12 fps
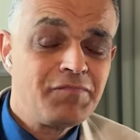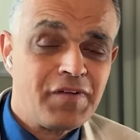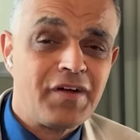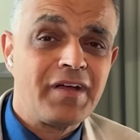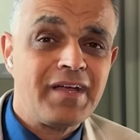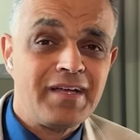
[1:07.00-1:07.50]

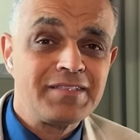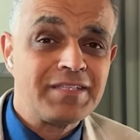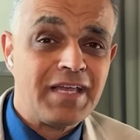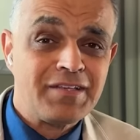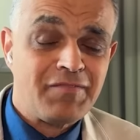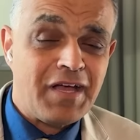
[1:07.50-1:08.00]
very
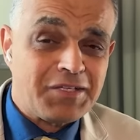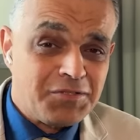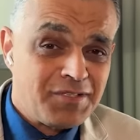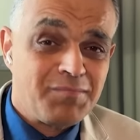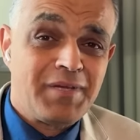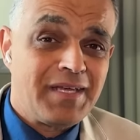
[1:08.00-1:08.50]

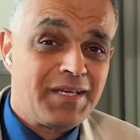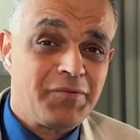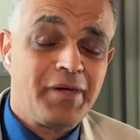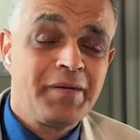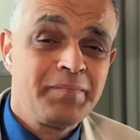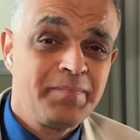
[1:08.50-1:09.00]
unsatisfactory to me
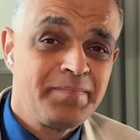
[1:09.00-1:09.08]
anyway.